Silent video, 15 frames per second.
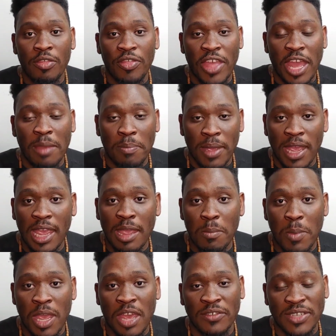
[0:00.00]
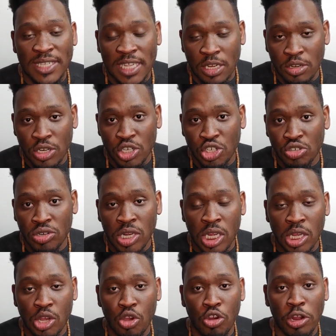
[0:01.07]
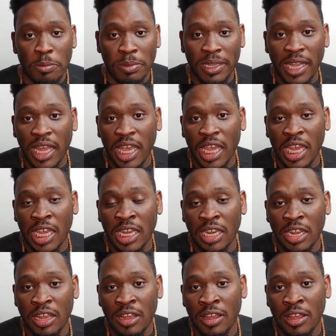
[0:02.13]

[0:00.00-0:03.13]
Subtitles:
that paint may have sat on a truck or a plane